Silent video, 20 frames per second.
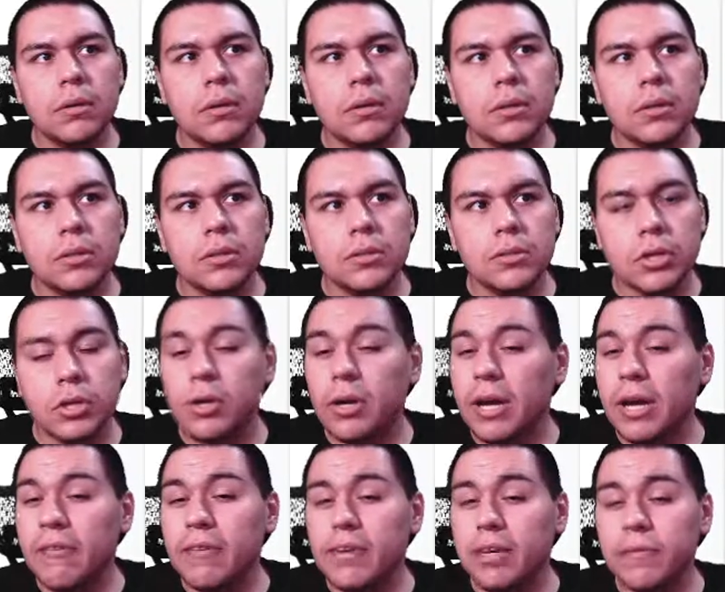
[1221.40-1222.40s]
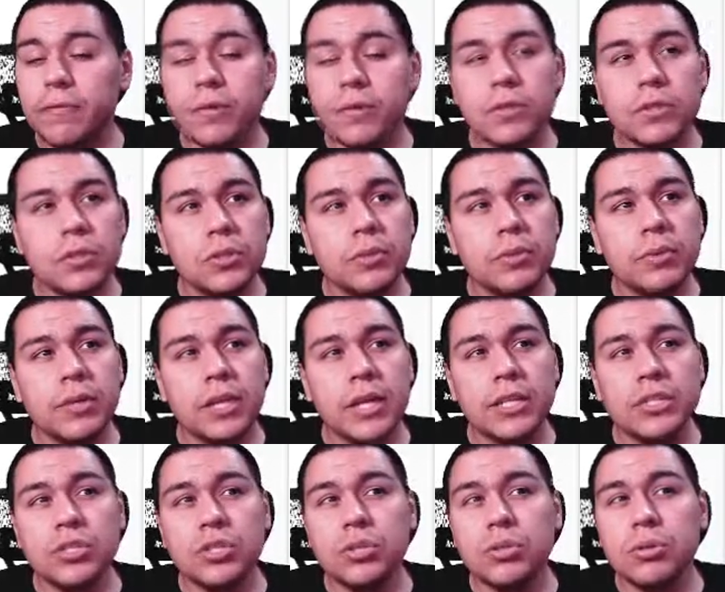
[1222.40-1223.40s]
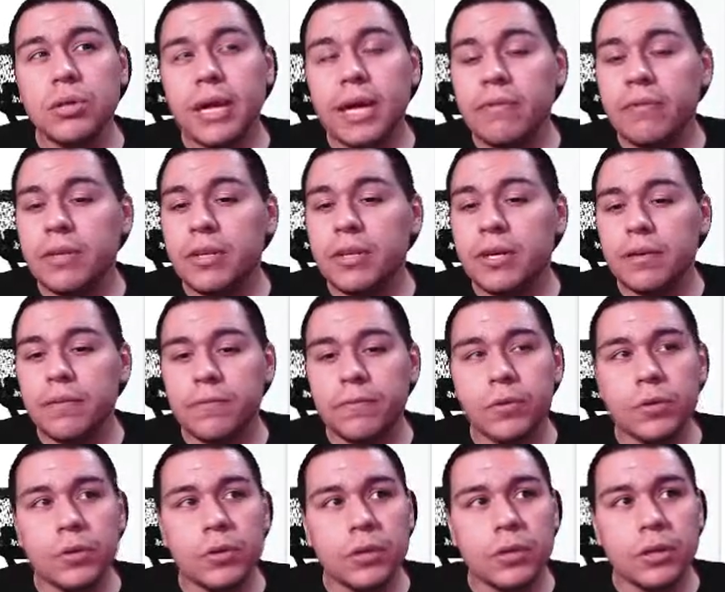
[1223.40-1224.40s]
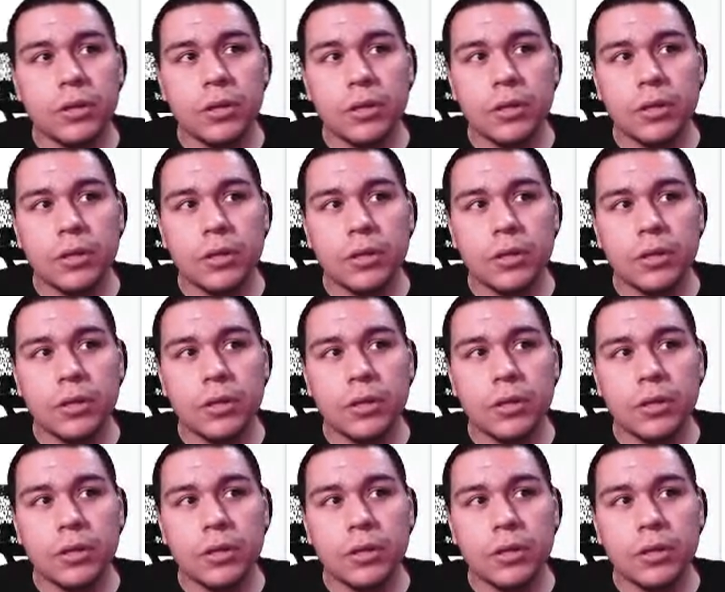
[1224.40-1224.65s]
So I don't have enough for 2, but I do have enough for